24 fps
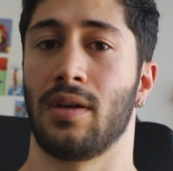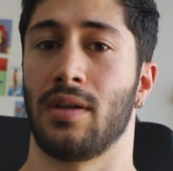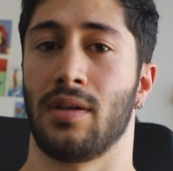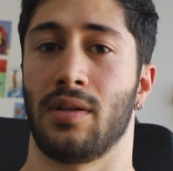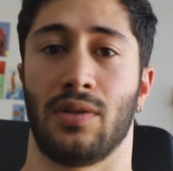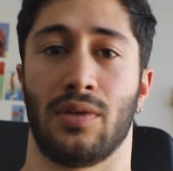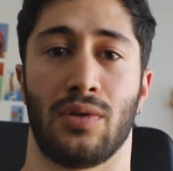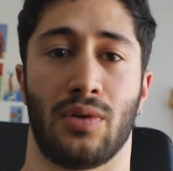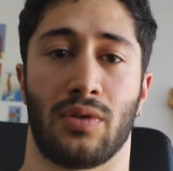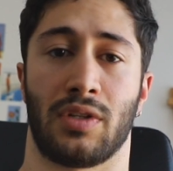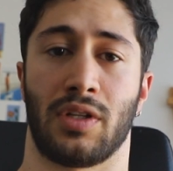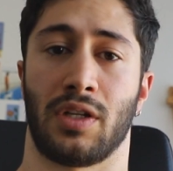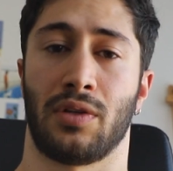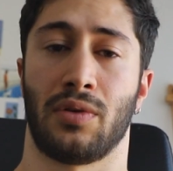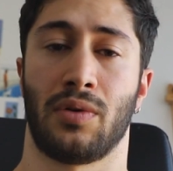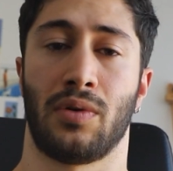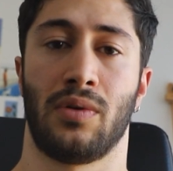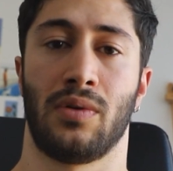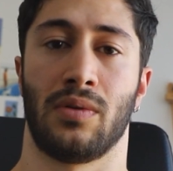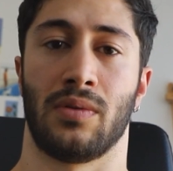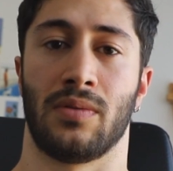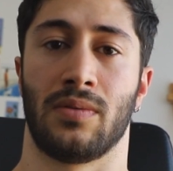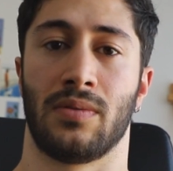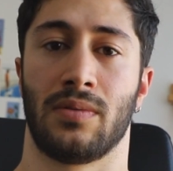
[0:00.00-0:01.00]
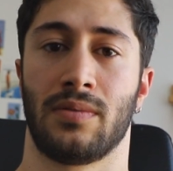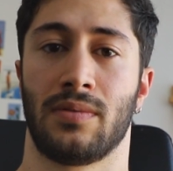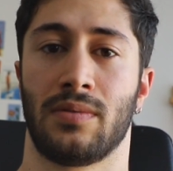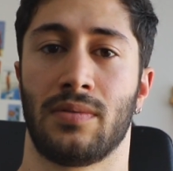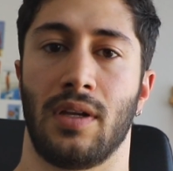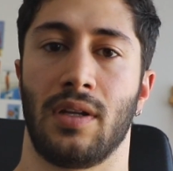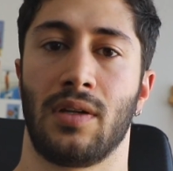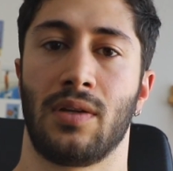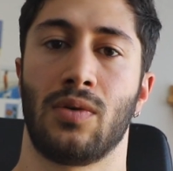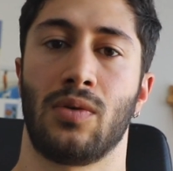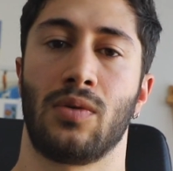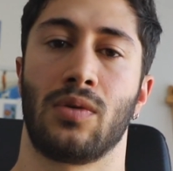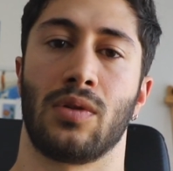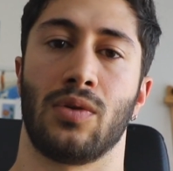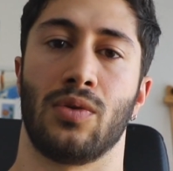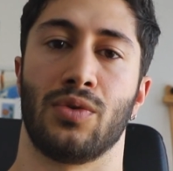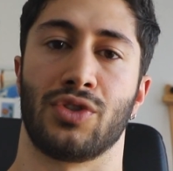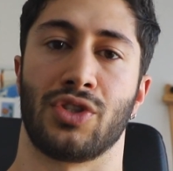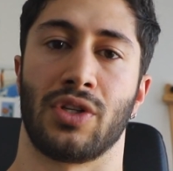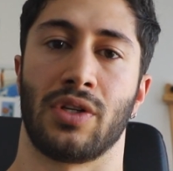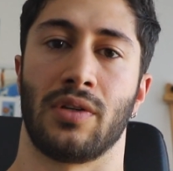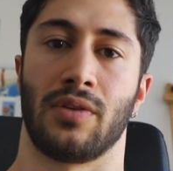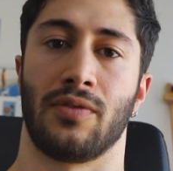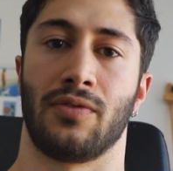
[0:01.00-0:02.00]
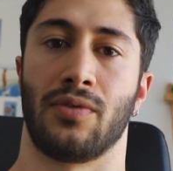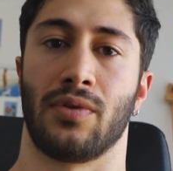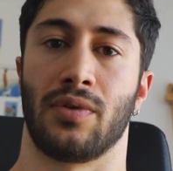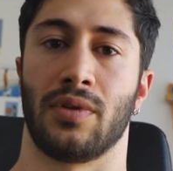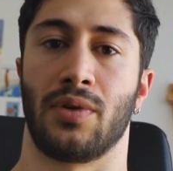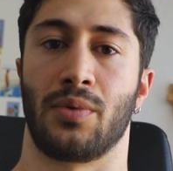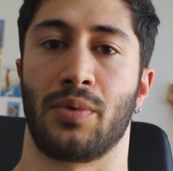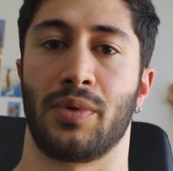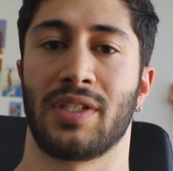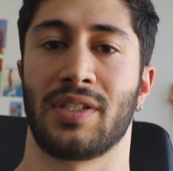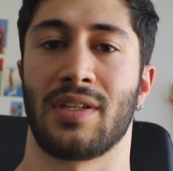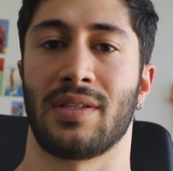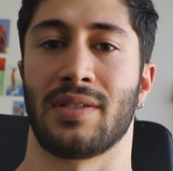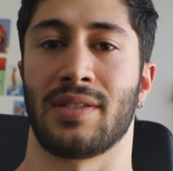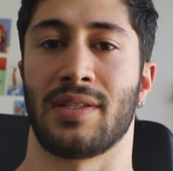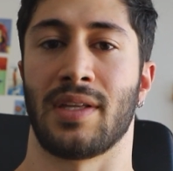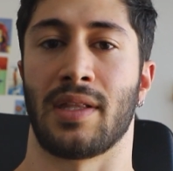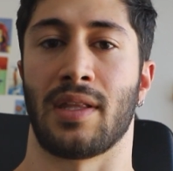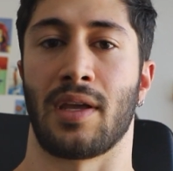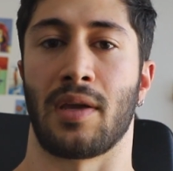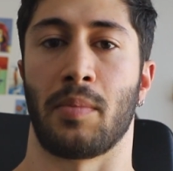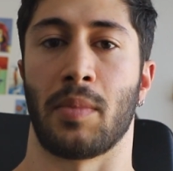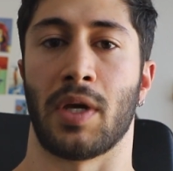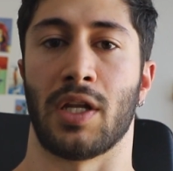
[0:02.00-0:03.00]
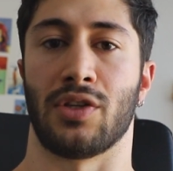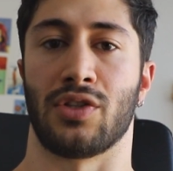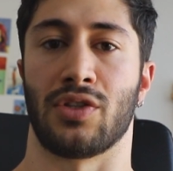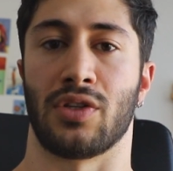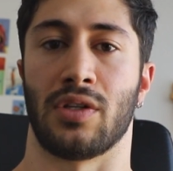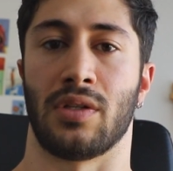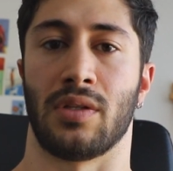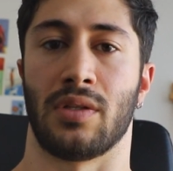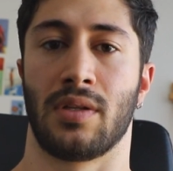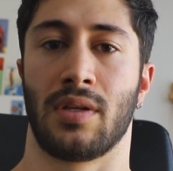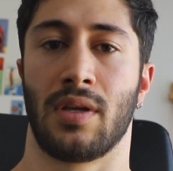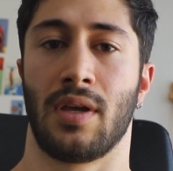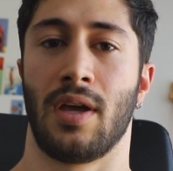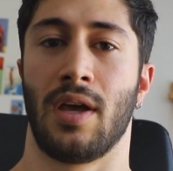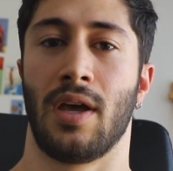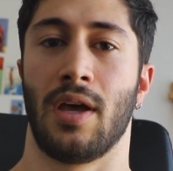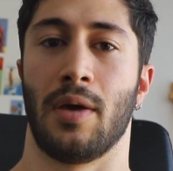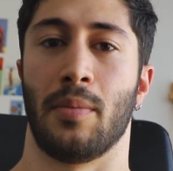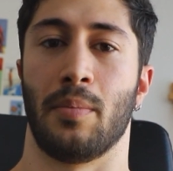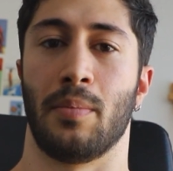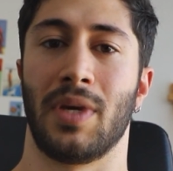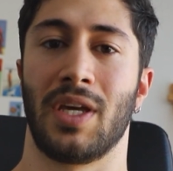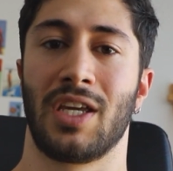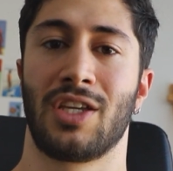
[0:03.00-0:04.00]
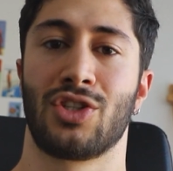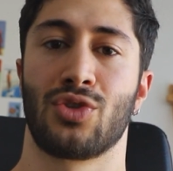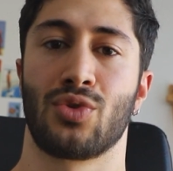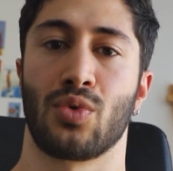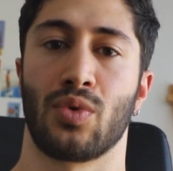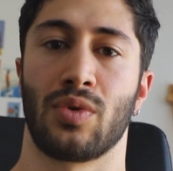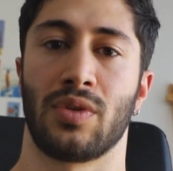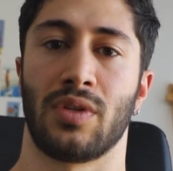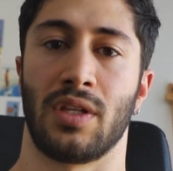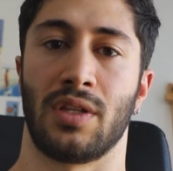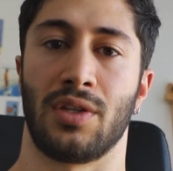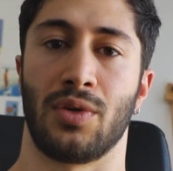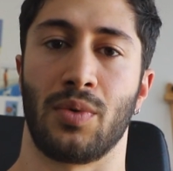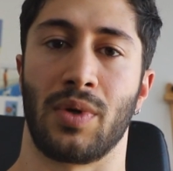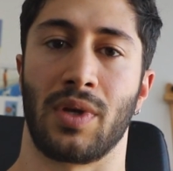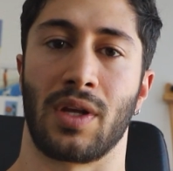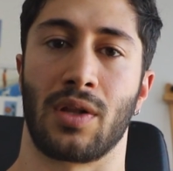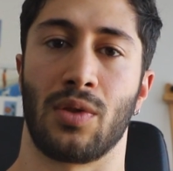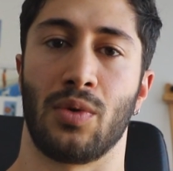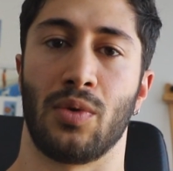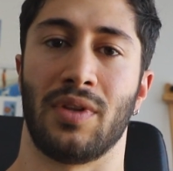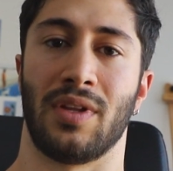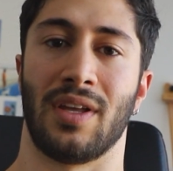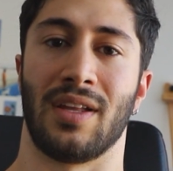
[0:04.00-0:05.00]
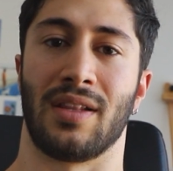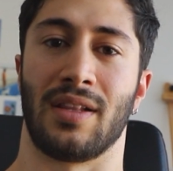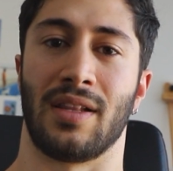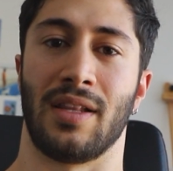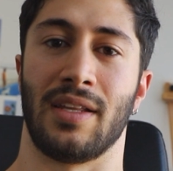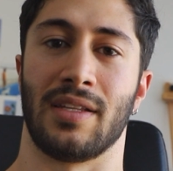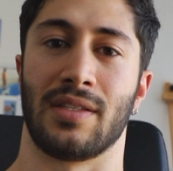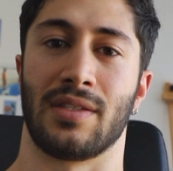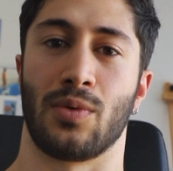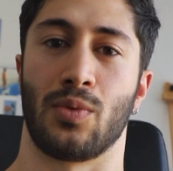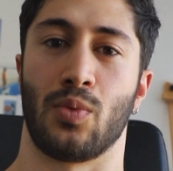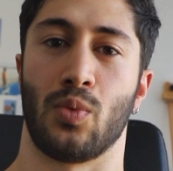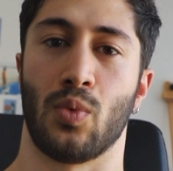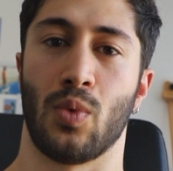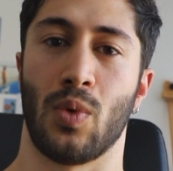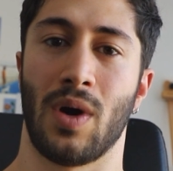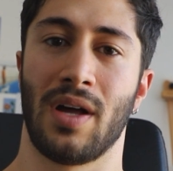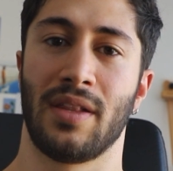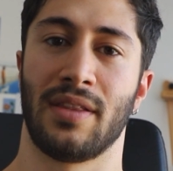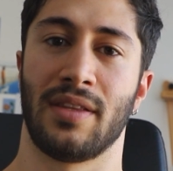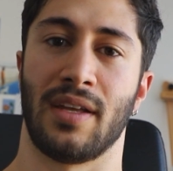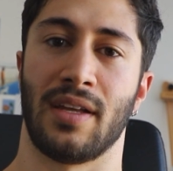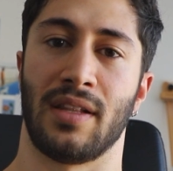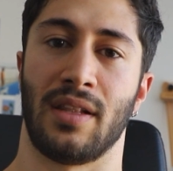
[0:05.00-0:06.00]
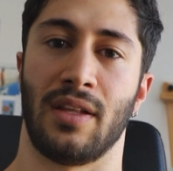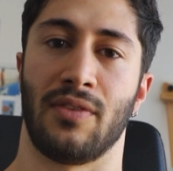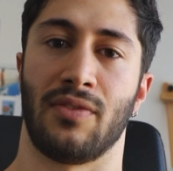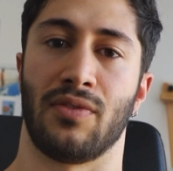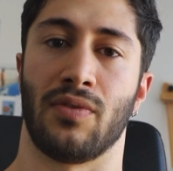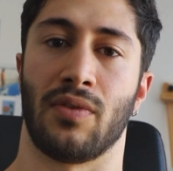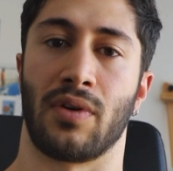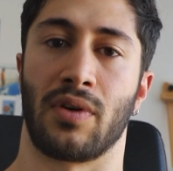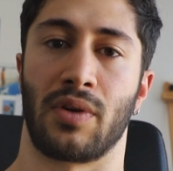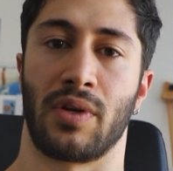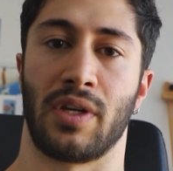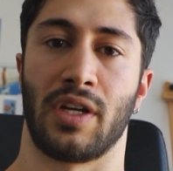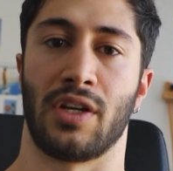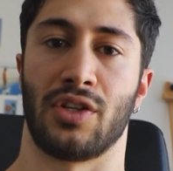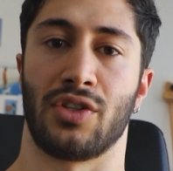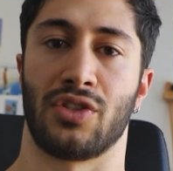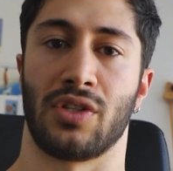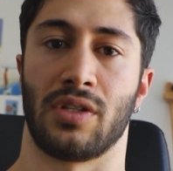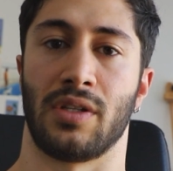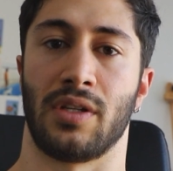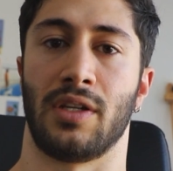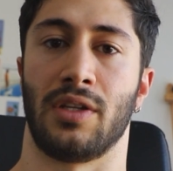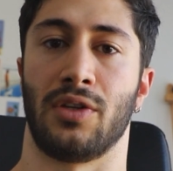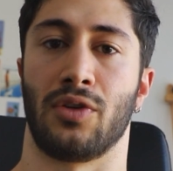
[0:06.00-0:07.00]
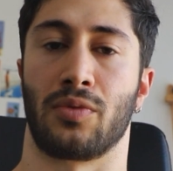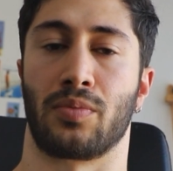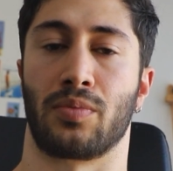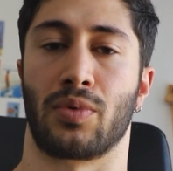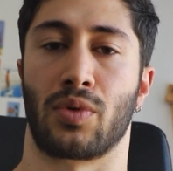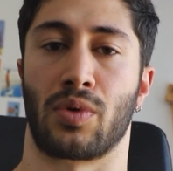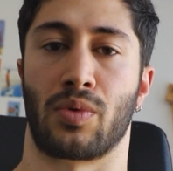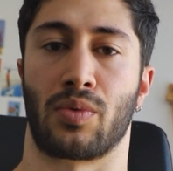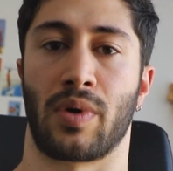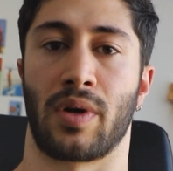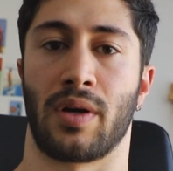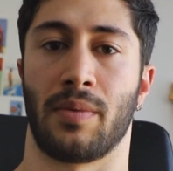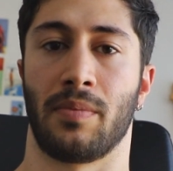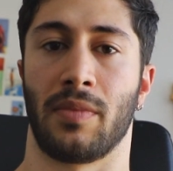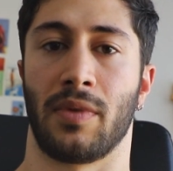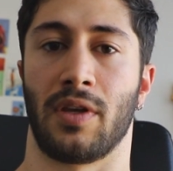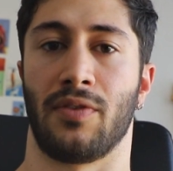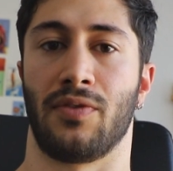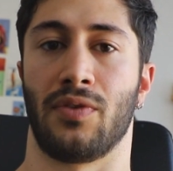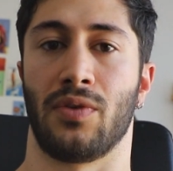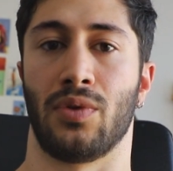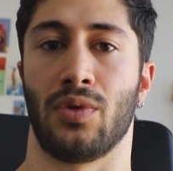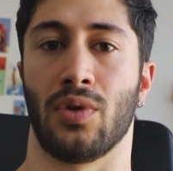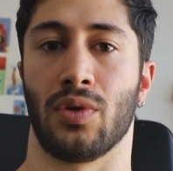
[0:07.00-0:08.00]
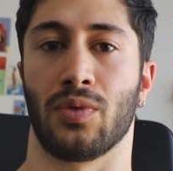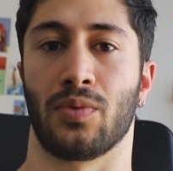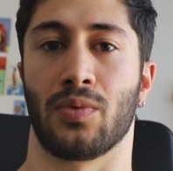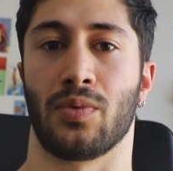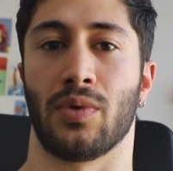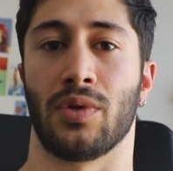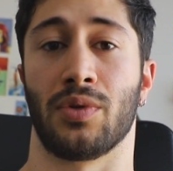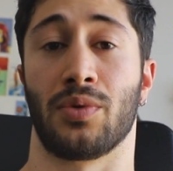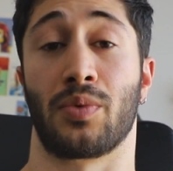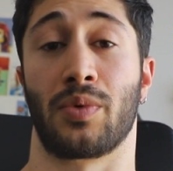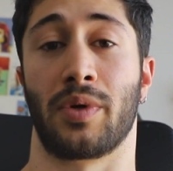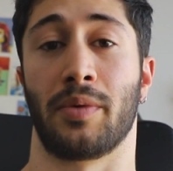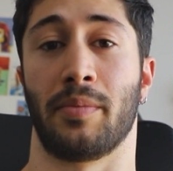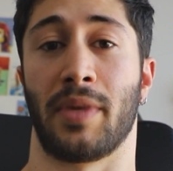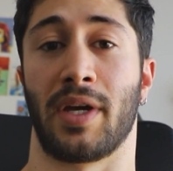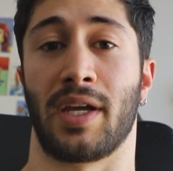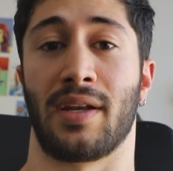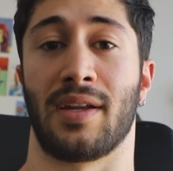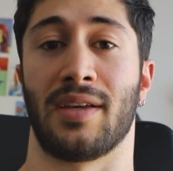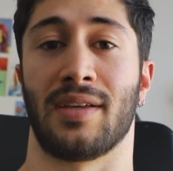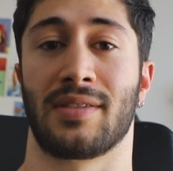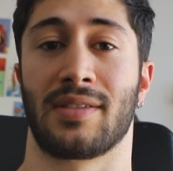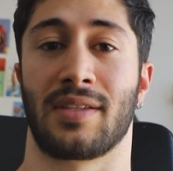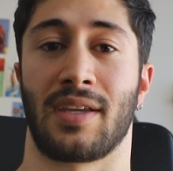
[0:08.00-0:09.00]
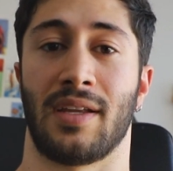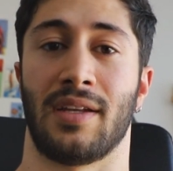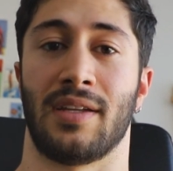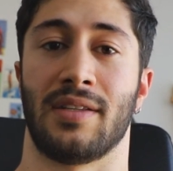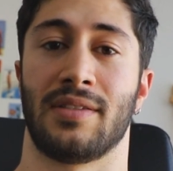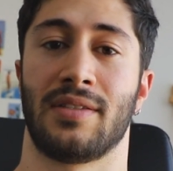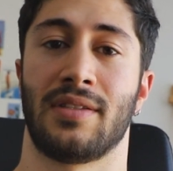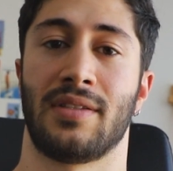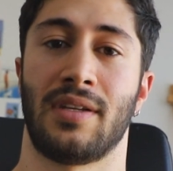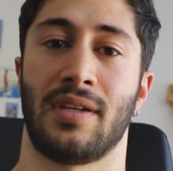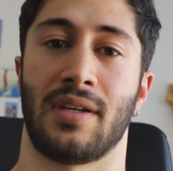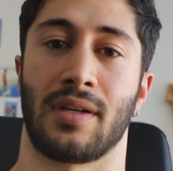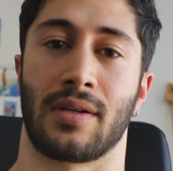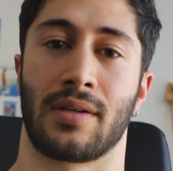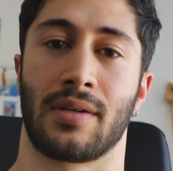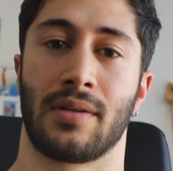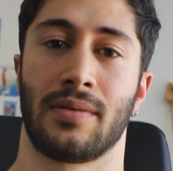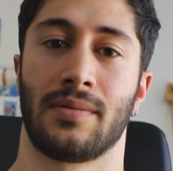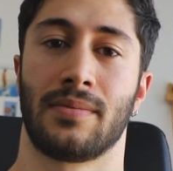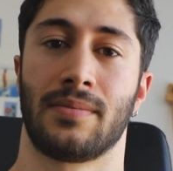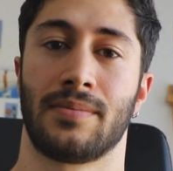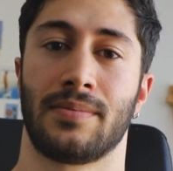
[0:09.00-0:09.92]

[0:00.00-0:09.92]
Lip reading: Not at all. In conclusion, for the reasons that I mentioned, make sure that you include at least one deadlift variation in your program if you don't want to remain a skinny stick.